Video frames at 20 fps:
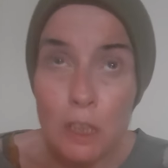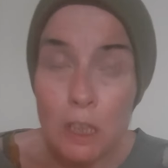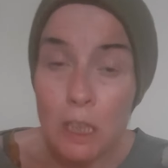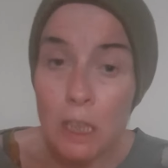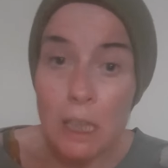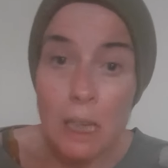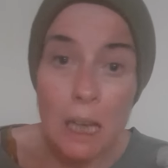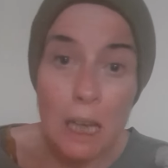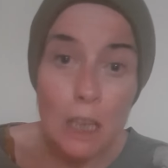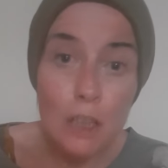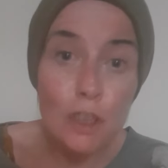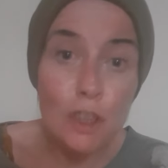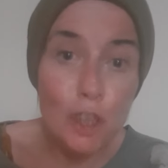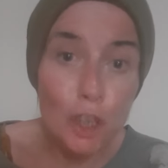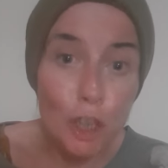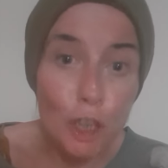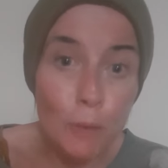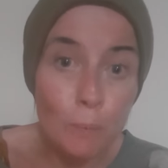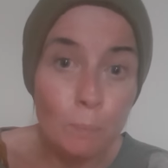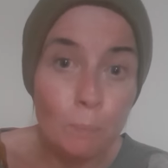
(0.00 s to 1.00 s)

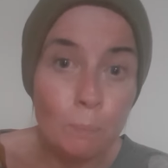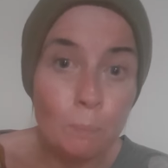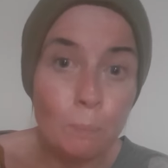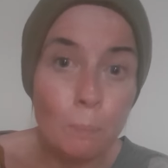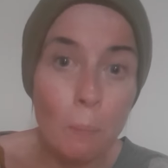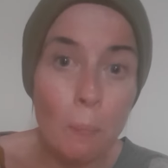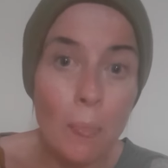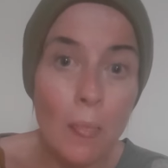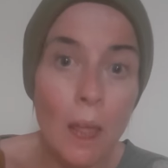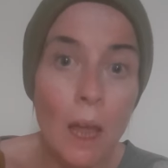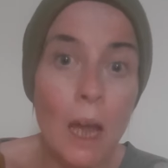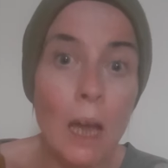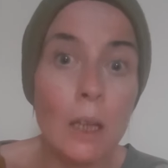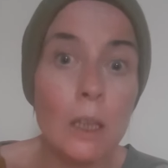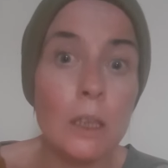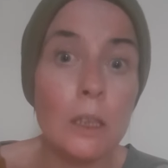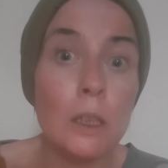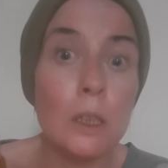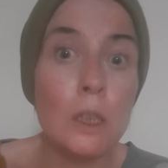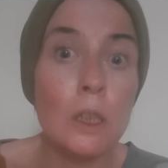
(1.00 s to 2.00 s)
nature
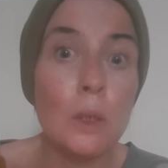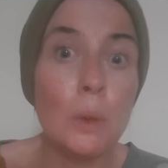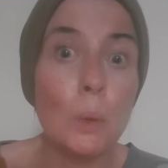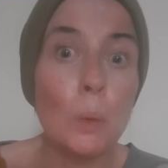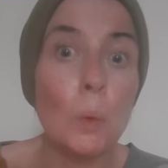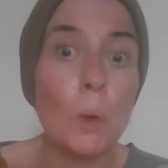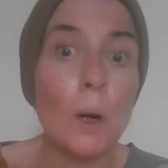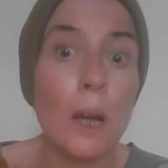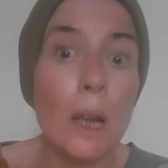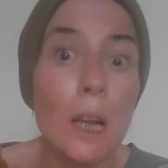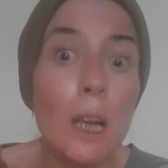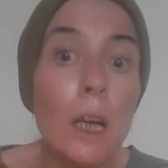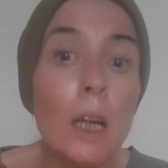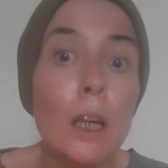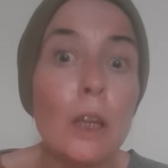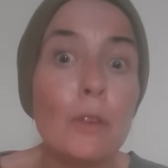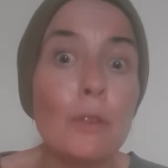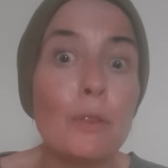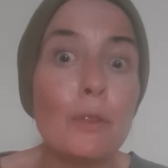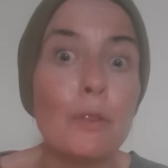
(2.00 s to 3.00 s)
and
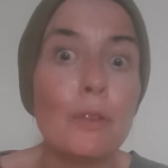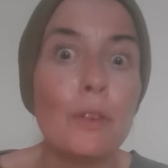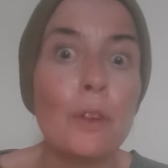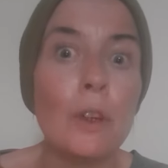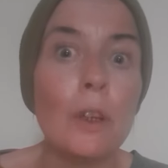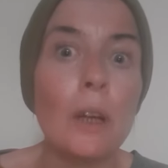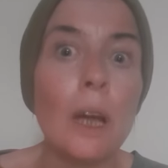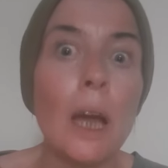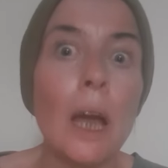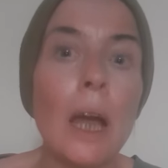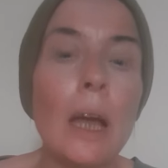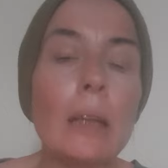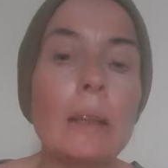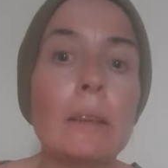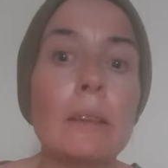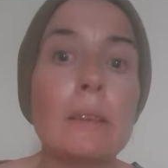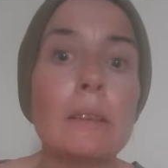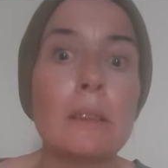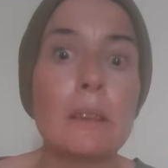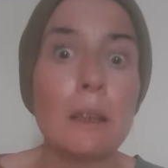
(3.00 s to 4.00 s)
wildlife
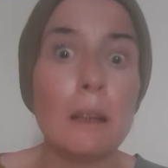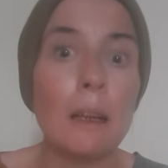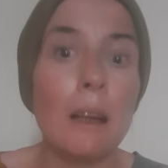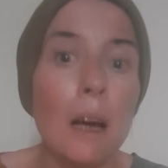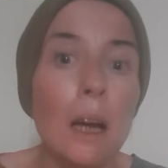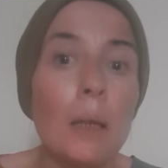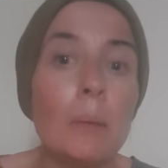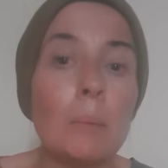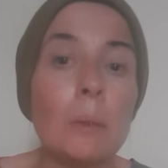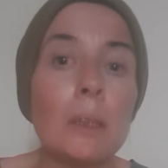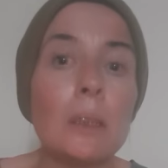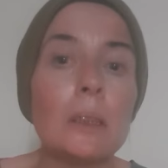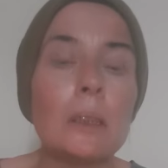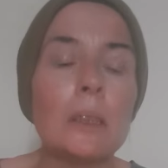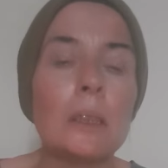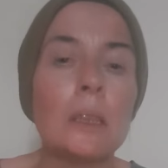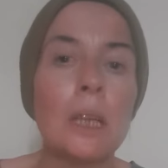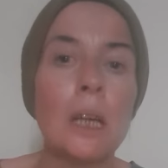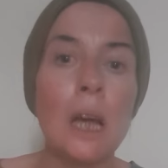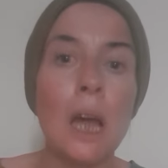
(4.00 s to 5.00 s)
and
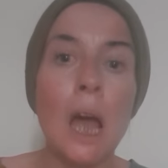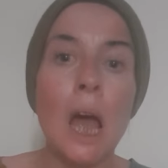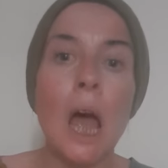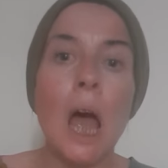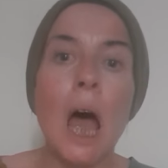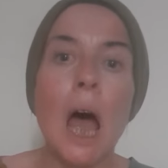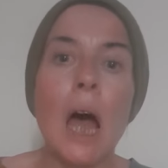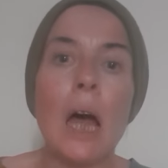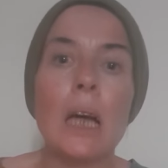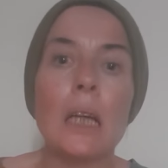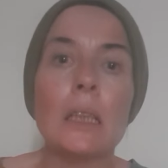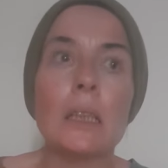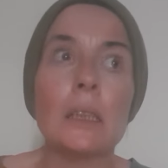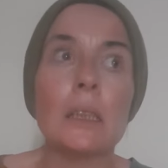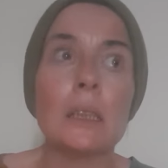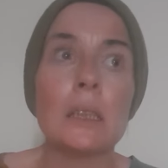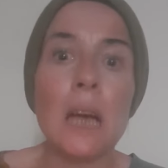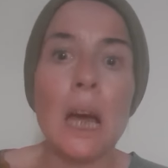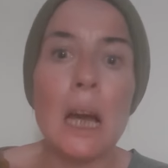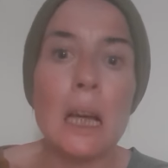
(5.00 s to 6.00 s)
climate
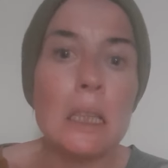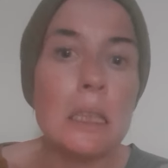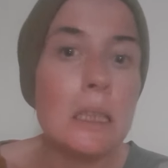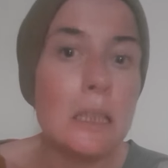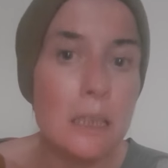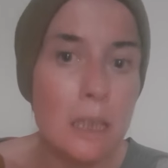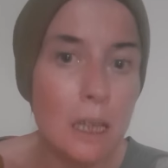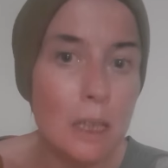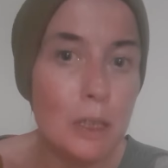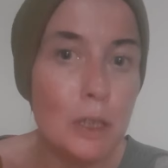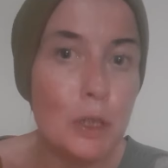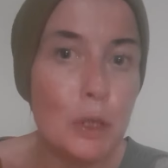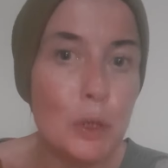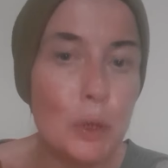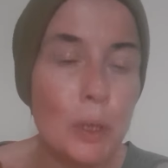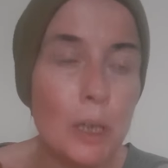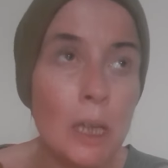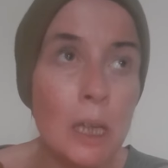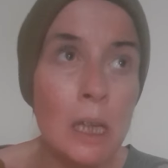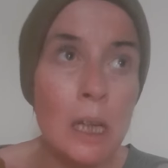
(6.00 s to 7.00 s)
and
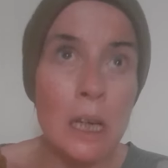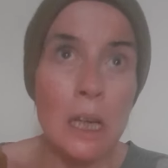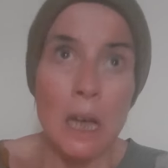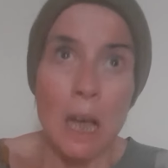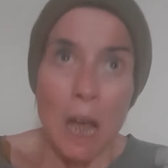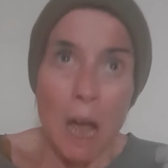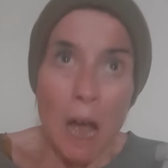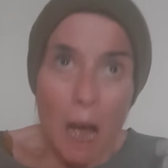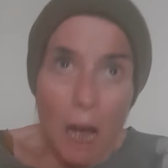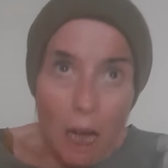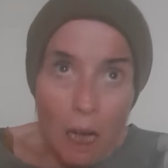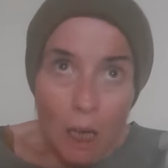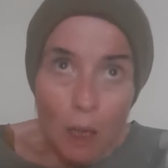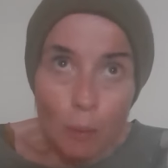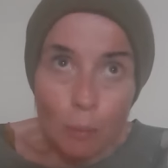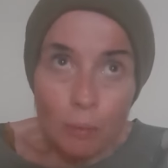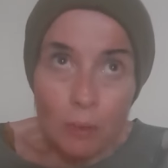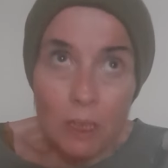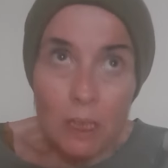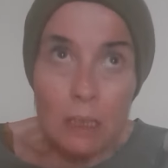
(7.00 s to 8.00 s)
ancestry.
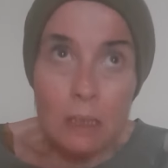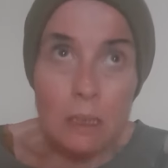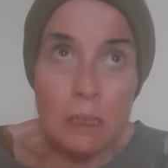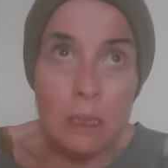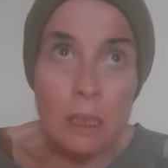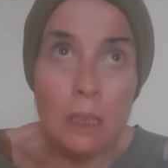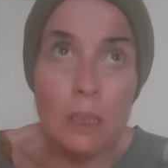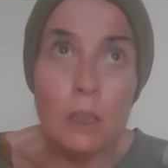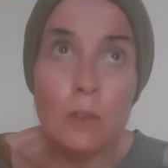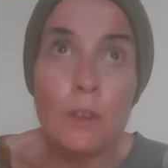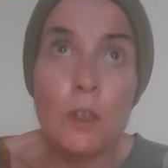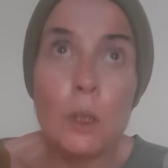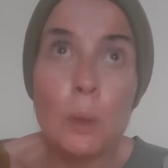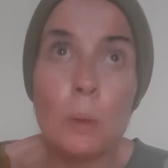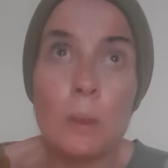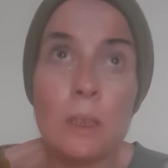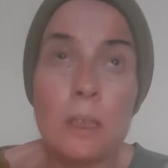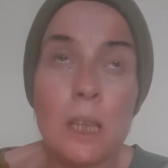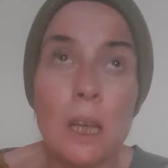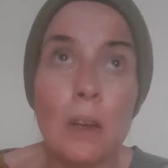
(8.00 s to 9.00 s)
These
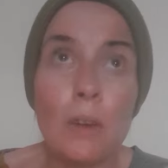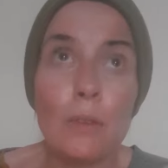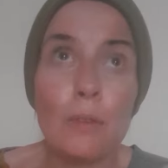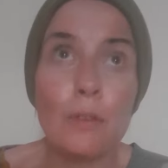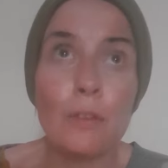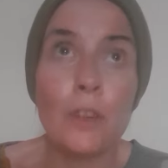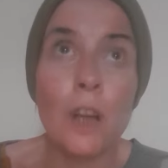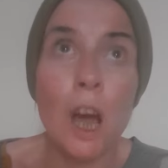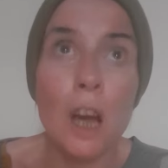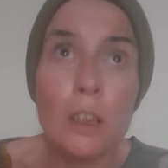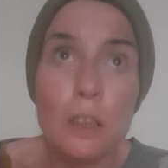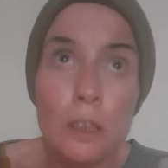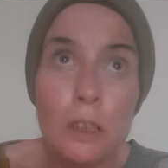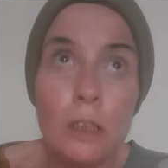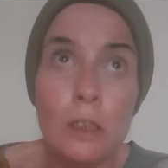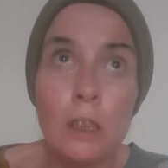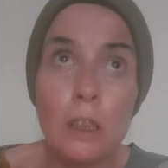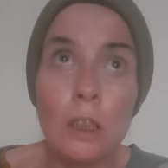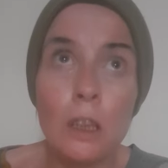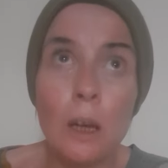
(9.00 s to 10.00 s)
individuals have
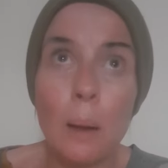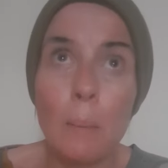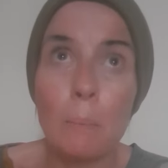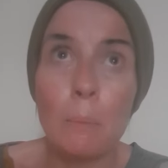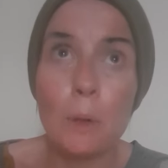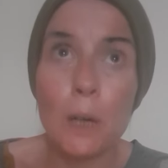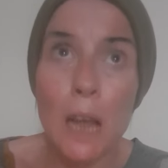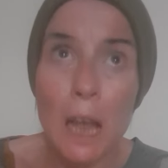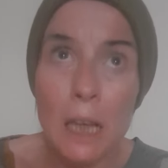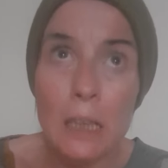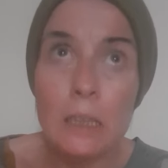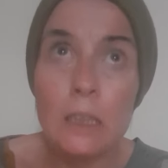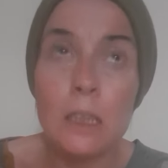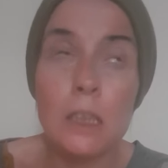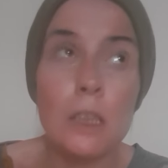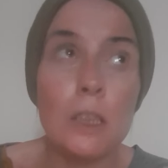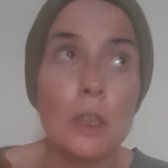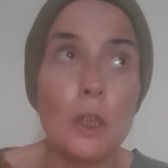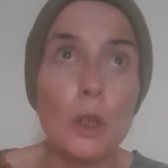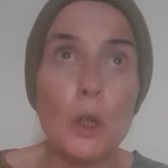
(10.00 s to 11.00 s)
not
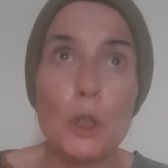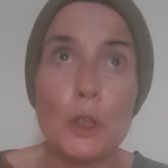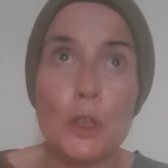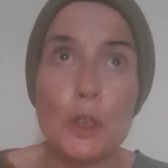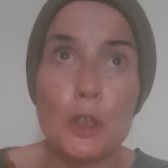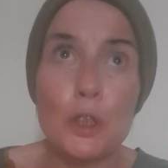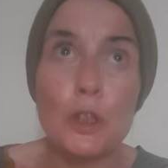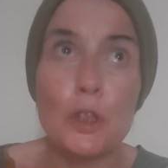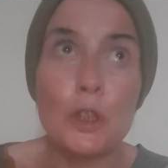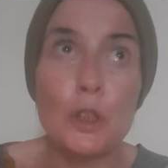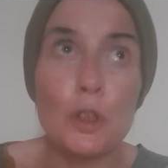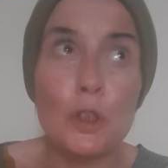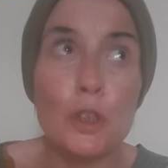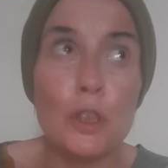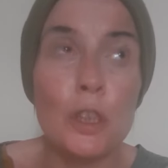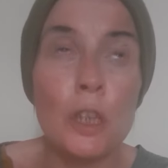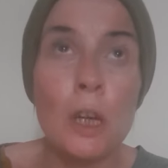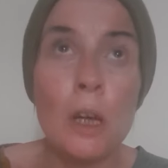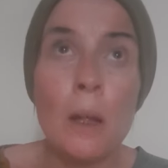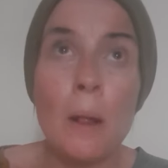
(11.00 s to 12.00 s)
comprehended or understood
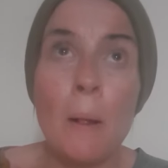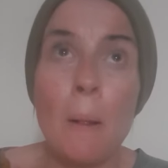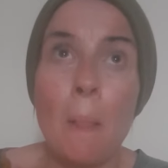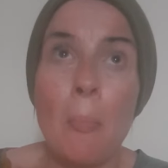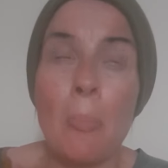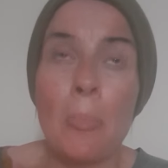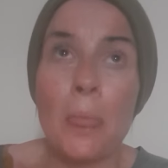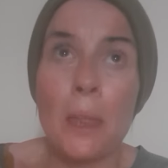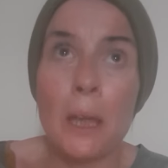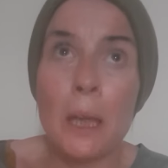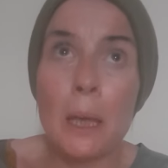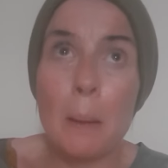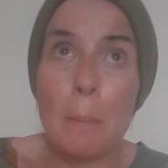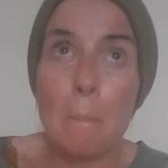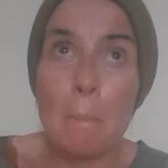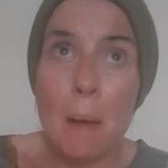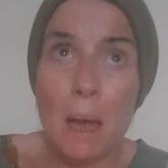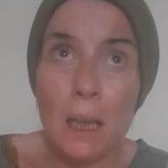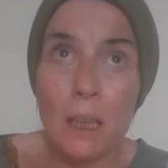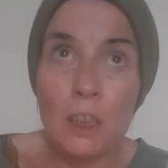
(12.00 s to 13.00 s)
the
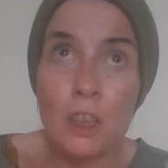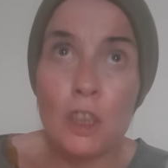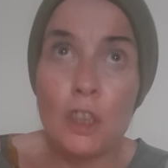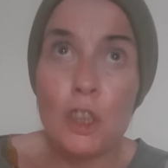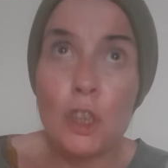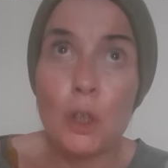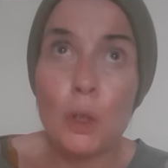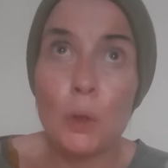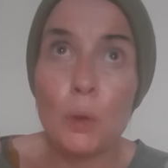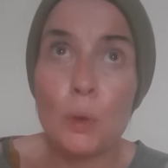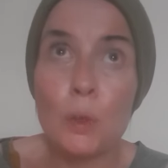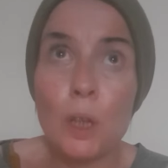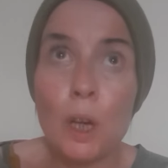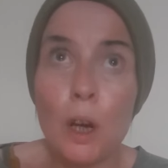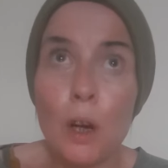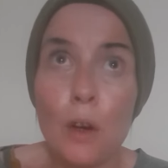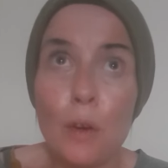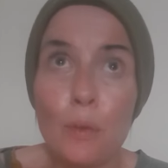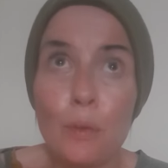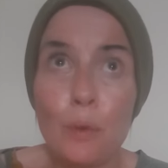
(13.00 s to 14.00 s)
magnitude
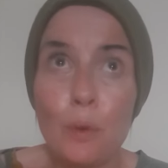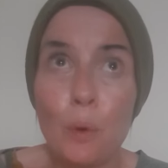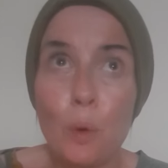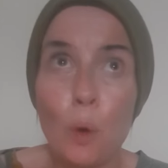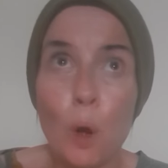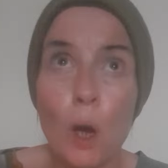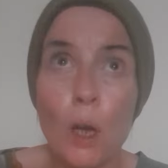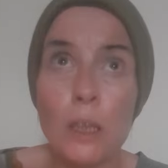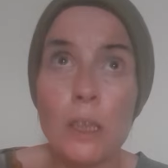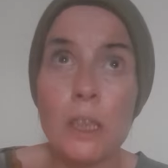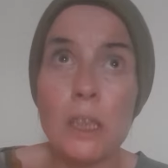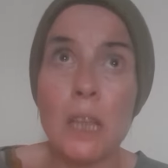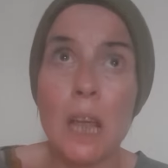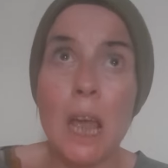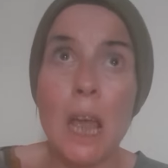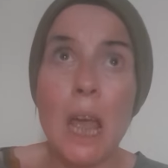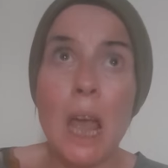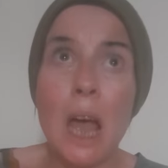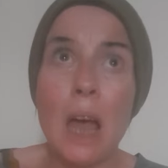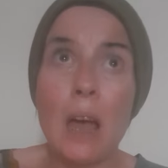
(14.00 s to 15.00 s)
of what
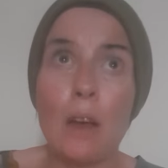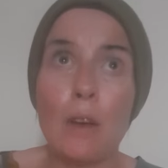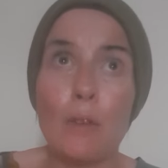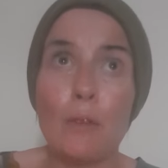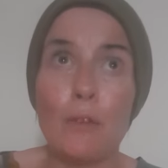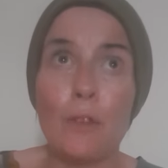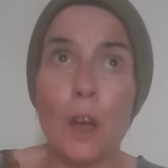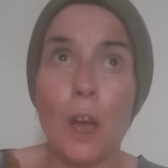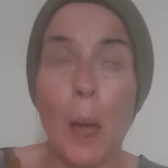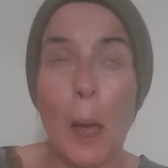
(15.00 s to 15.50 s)
they have